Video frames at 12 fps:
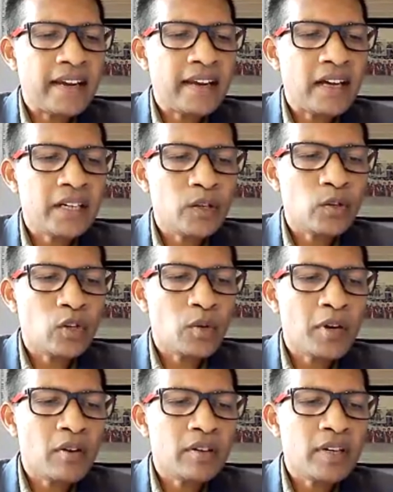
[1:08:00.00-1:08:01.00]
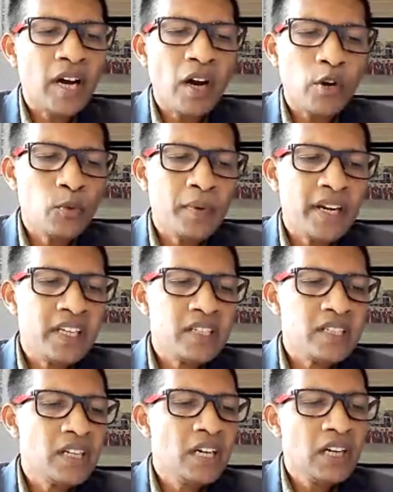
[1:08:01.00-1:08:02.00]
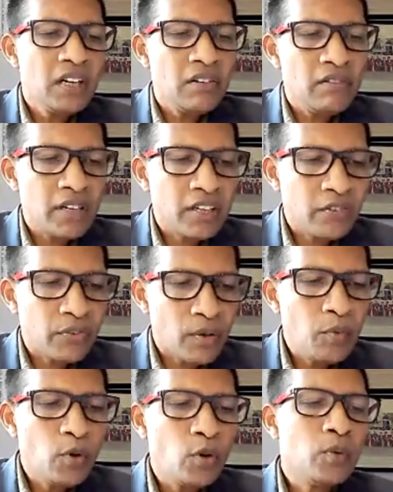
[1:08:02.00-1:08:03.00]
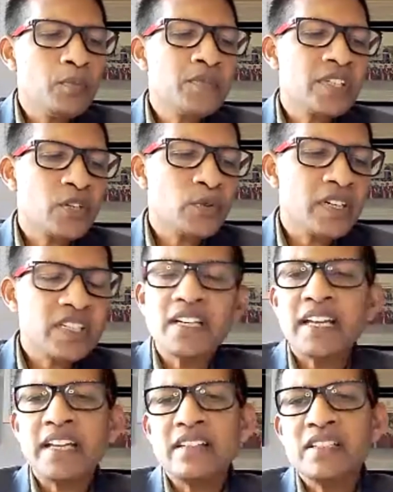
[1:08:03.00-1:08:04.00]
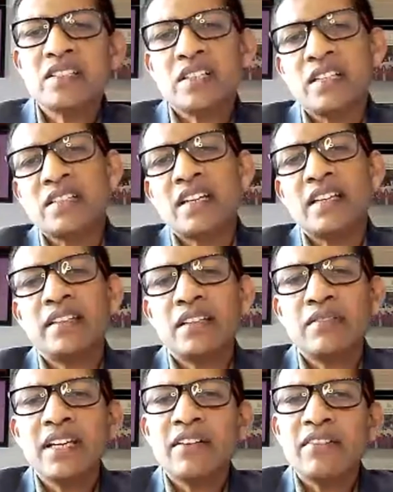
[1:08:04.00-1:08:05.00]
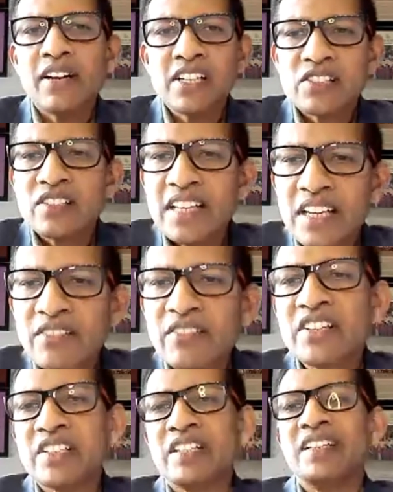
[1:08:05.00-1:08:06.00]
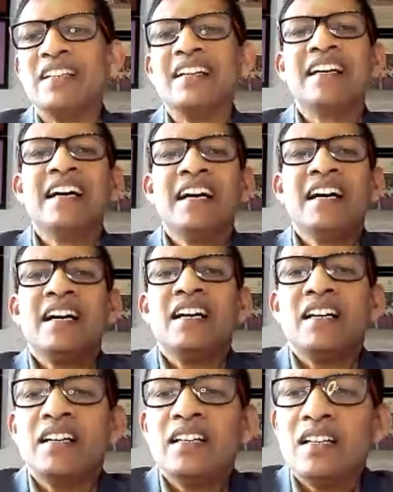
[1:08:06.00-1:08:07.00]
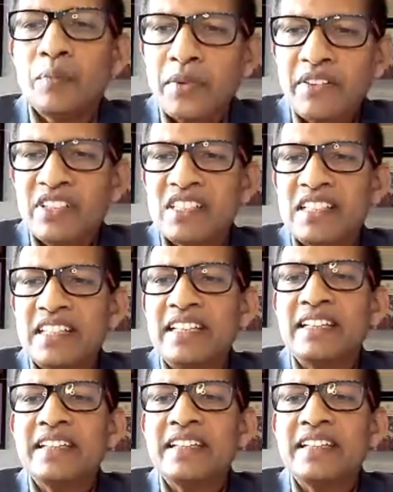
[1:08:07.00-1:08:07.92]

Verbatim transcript: Nalaka talk about how to manage work from home situation at this stage? I think we have answered that question yeah. uh, previously.